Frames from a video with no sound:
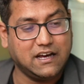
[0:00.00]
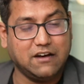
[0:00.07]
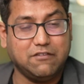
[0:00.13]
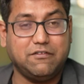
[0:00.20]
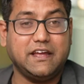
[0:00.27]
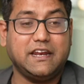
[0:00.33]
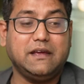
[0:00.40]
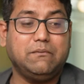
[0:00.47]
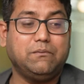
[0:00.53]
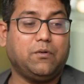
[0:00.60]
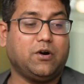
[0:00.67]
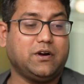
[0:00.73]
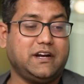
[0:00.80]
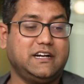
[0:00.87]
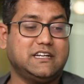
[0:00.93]
a very
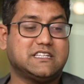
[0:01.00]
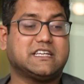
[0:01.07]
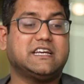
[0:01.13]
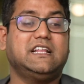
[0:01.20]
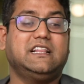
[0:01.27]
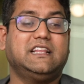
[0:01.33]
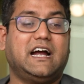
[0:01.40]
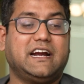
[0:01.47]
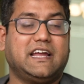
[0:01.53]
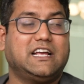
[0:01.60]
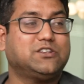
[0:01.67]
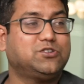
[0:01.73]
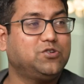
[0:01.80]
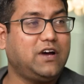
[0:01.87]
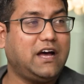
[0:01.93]
important skill that
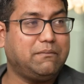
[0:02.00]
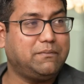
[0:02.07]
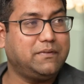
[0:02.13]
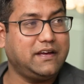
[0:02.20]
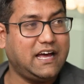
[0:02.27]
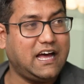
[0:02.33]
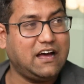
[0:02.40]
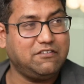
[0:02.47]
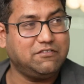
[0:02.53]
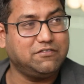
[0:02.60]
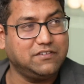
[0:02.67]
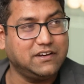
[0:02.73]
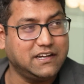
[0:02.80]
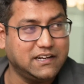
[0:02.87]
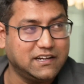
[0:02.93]
has to have
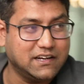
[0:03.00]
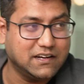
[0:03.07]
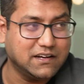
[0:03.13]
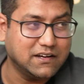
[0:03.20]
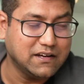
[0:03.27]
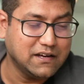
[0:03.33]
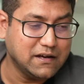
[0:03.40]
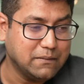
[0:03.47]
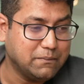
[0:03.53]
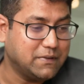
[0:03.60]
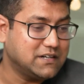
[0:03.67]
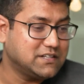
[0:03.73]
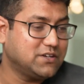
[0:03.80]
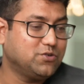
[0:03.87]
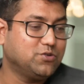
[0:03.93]
in a
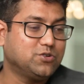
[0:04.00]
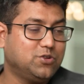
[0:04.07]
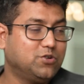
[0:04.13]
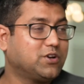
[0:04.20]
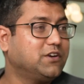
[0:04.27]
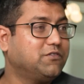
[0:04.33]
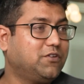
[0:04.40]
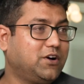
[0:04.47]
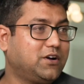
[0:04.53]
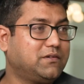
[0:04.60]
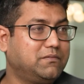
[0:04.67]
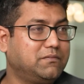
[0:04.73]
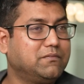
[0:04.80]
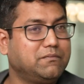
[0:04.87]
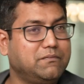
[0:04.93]
person who's looking for
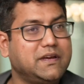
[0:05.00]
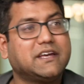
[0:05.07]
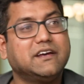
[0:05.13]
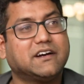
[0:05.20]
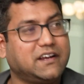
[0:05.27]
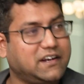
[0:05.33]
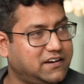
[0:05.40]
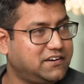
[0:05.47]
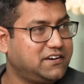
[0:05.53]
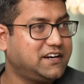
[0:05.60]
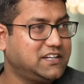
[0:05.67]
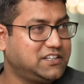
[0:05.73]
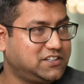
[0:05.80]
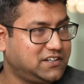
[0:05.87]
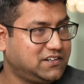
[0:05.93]
making a career in
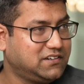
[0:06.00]
retention.